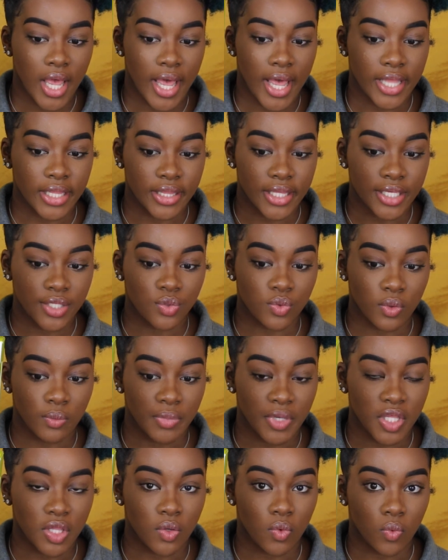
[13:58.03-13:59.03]
and this would
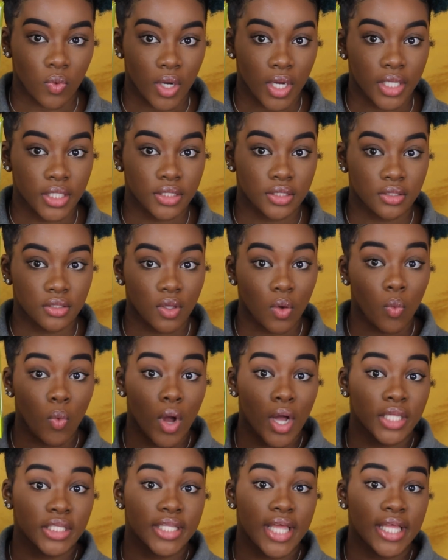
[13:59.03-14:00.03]
be the one the
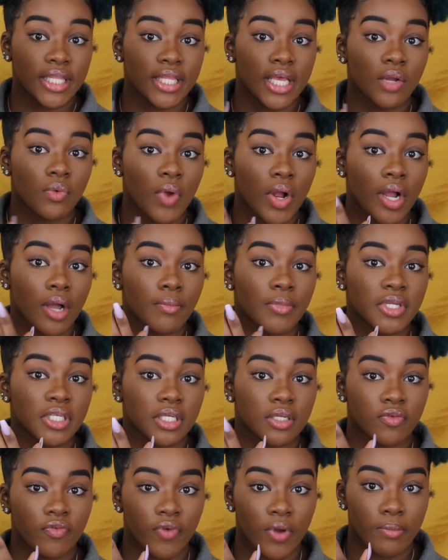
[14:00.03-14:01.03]
one that they
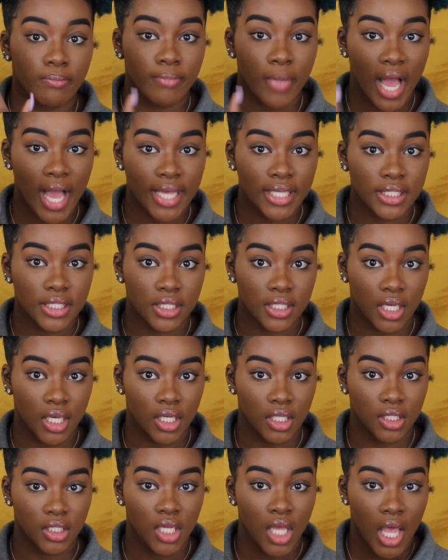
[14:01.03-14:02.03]
recommended for my
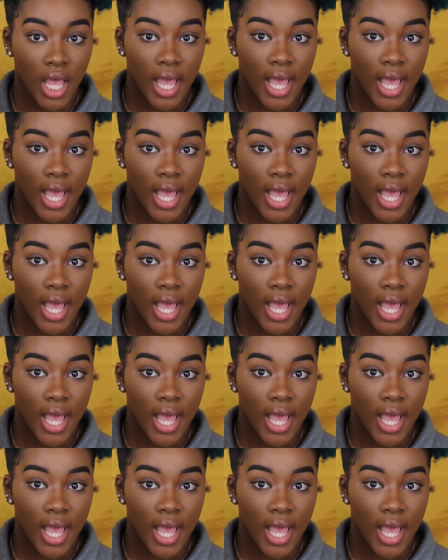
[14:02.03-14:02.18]
skin.